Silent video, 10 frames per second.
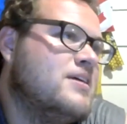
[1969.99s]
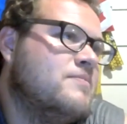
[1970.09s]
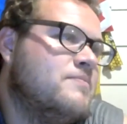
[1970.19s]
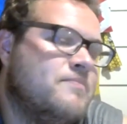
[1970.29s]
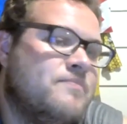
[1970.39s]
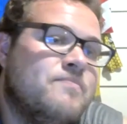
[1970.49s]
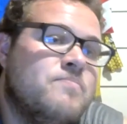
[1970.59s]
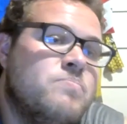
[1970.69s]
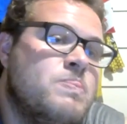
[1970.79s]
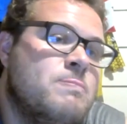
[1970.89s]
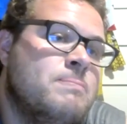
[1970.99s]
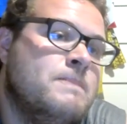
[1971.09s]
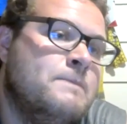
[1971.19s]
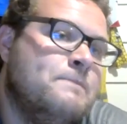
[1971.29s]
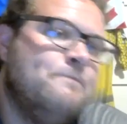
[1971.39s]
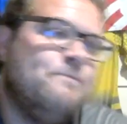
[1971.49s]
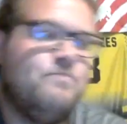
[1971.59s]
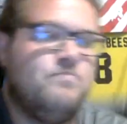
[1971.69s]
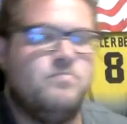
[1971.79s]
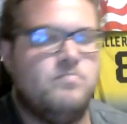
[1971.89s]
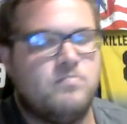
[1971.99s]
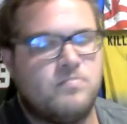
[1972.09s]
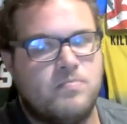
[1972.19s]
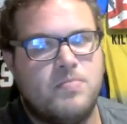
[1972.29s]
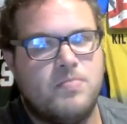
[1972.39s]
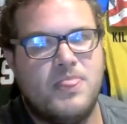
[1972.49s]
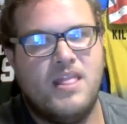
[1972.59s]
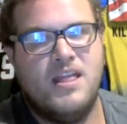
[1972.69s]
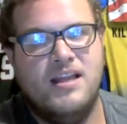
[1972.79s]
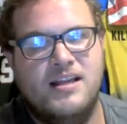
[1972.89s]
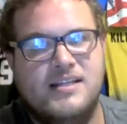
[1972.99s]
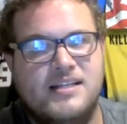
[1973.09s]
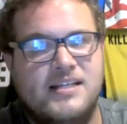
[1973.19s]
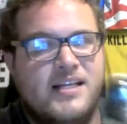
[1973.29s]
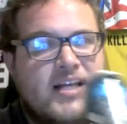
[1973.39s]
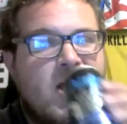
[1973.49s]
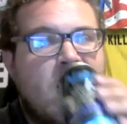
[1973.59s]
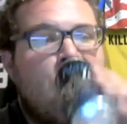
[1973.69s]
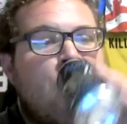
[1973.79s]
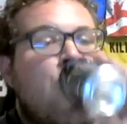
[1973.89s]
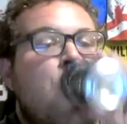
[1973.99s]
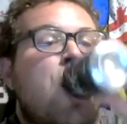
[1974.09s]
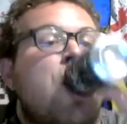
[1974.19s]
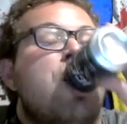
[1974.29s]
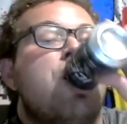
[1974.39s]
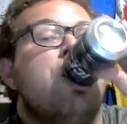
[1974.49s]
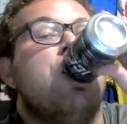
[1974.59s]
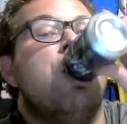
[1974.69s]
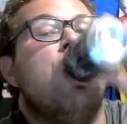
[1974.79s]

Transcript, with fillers: Like a do it like a, a fun game. Uh, that way you